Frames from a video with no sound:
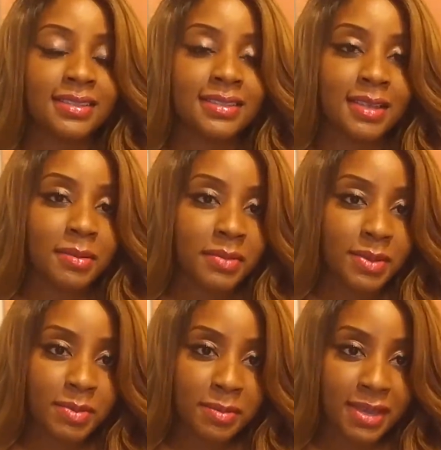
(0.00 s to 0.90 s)
Some
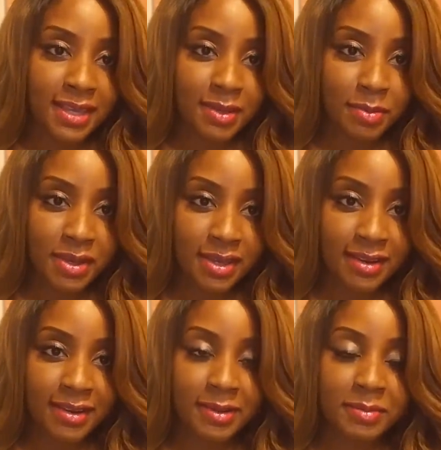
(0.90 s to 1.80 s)
people might get butt
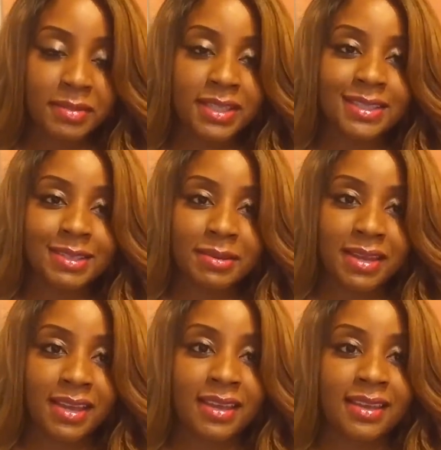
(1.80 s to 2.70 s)
hurt, but it's
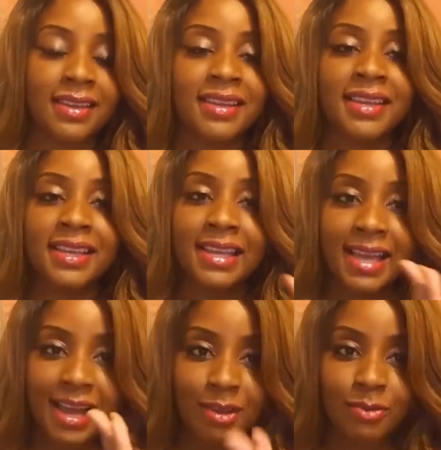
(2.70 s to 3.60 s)
okay.
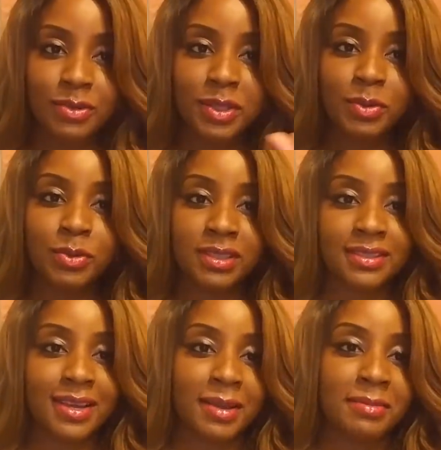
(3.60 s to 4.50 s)
I really want to
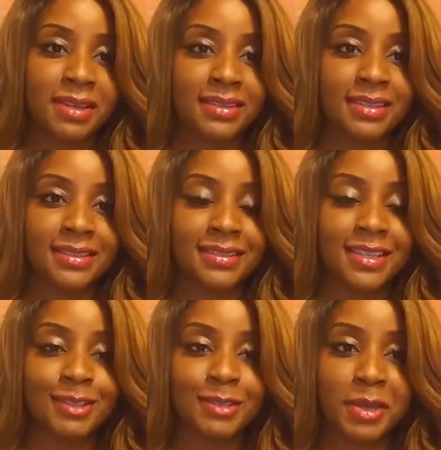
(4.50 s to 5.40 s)
talk about this,
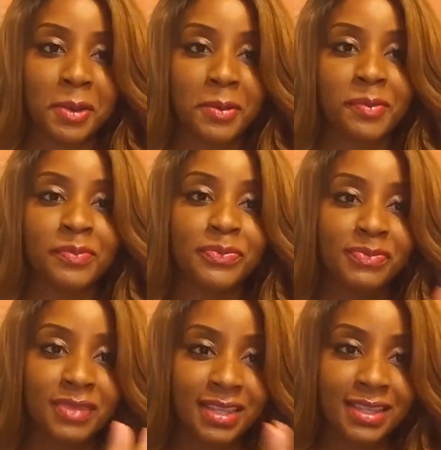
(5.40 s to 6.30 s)
so
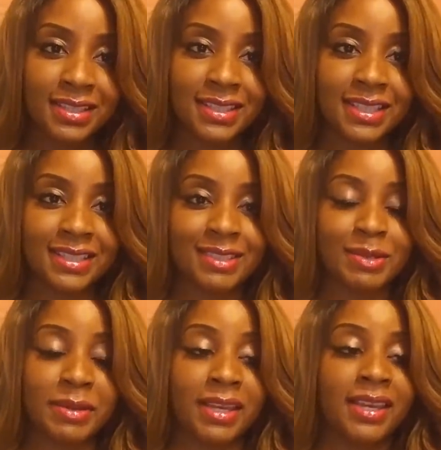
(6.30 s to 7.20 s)
let's get
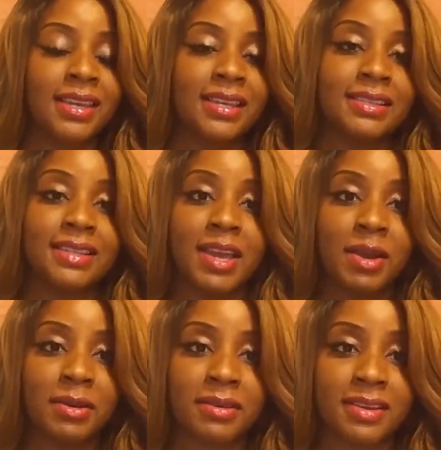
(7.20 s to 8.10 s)
into it. Now,